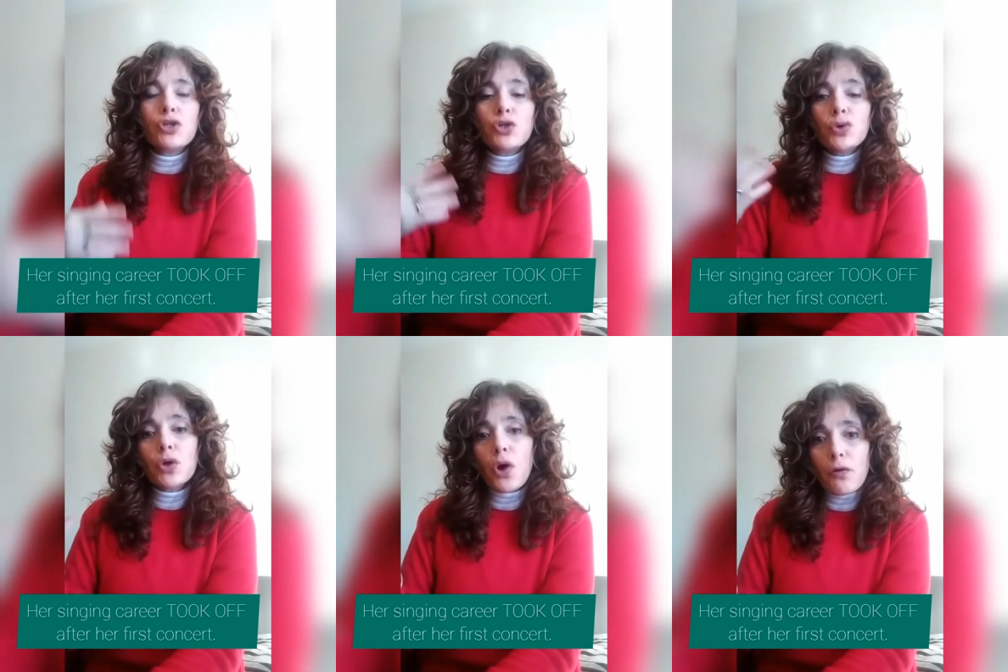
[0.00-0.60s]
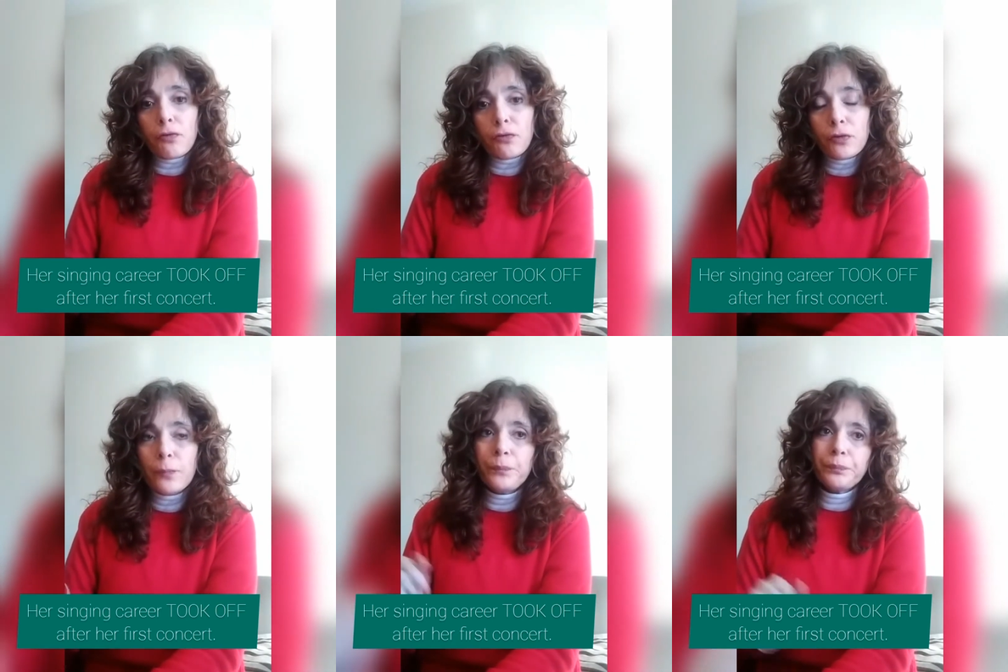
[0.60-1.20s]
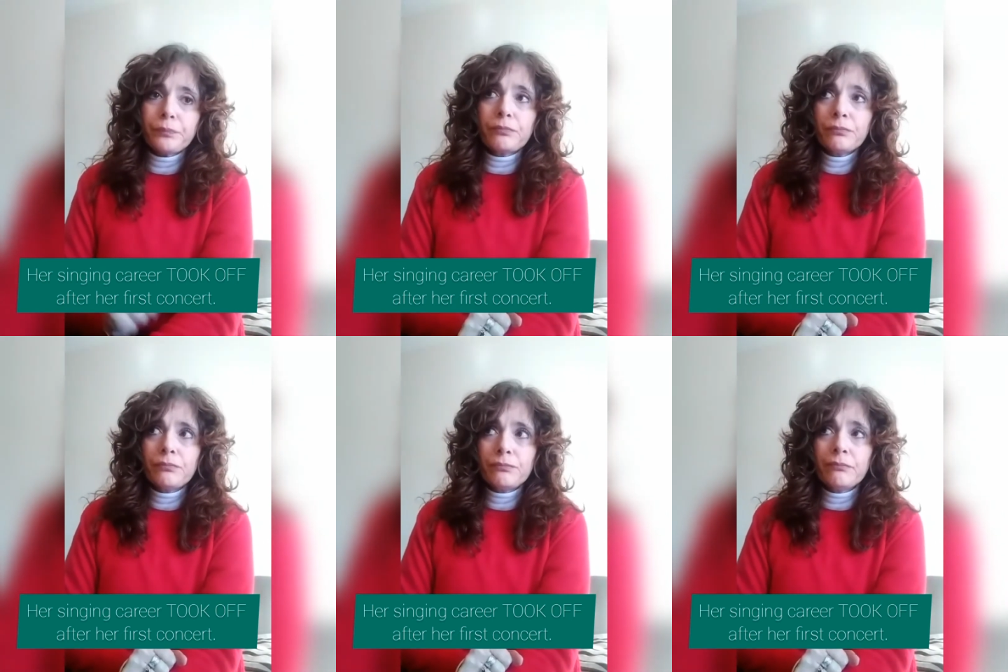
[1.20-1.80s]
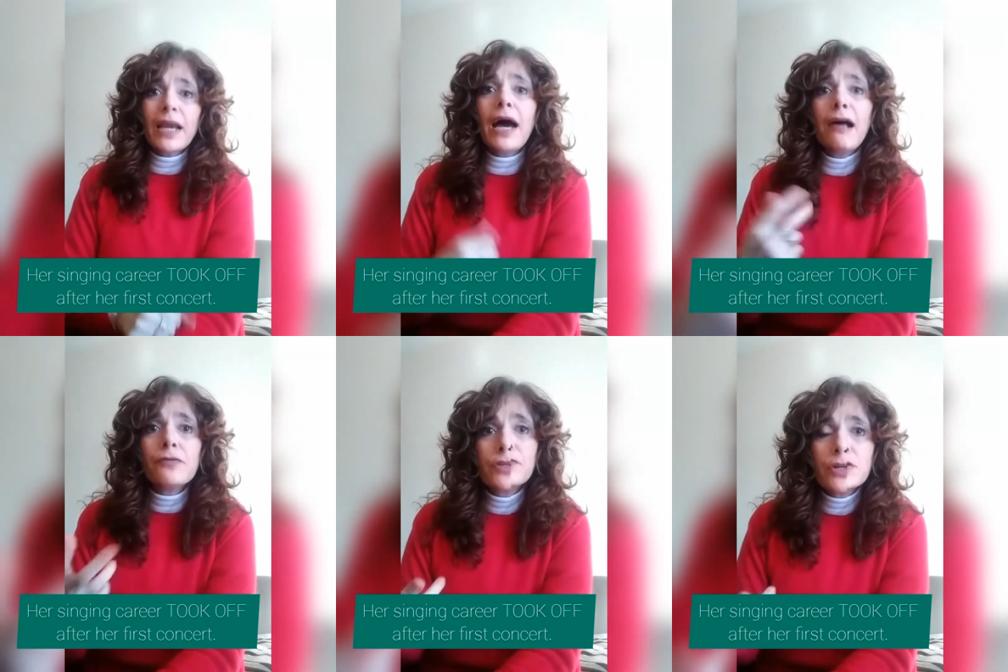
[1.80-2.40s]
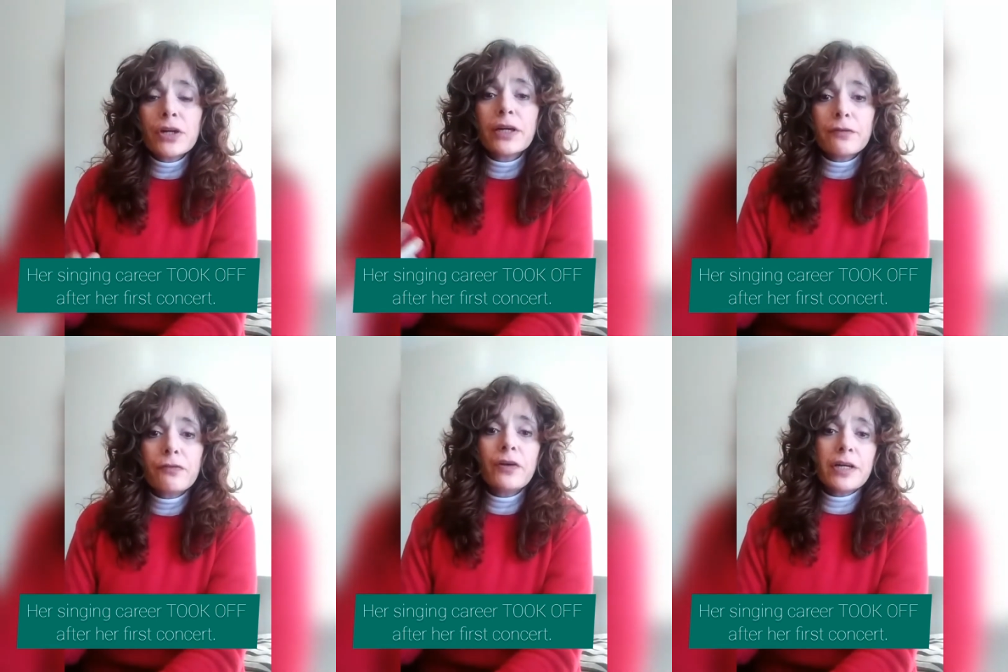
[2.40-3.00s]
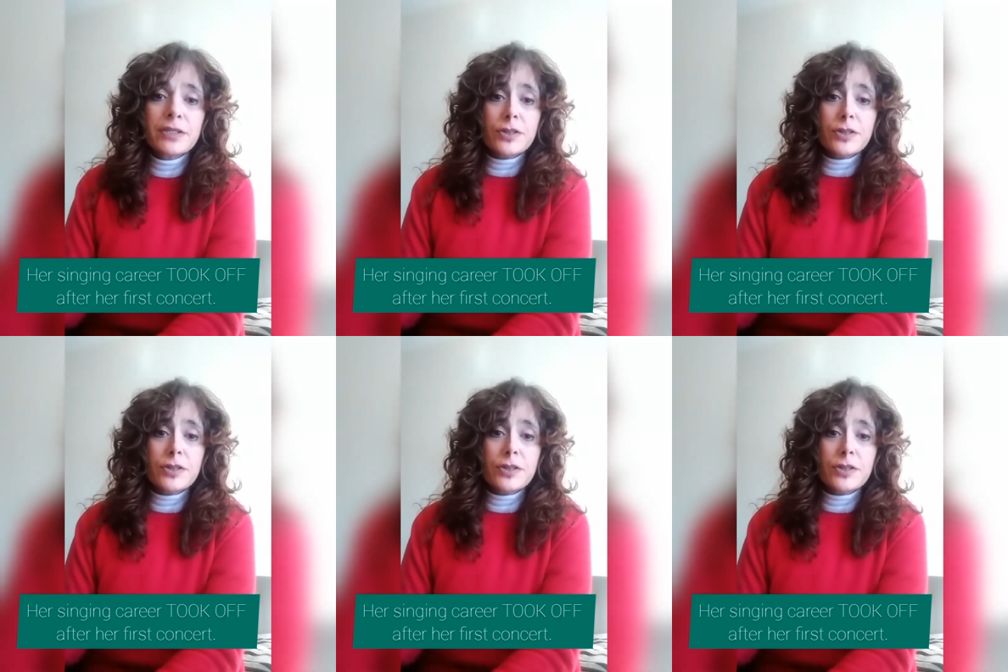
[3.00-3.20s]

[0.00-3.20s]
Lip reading: took off after her first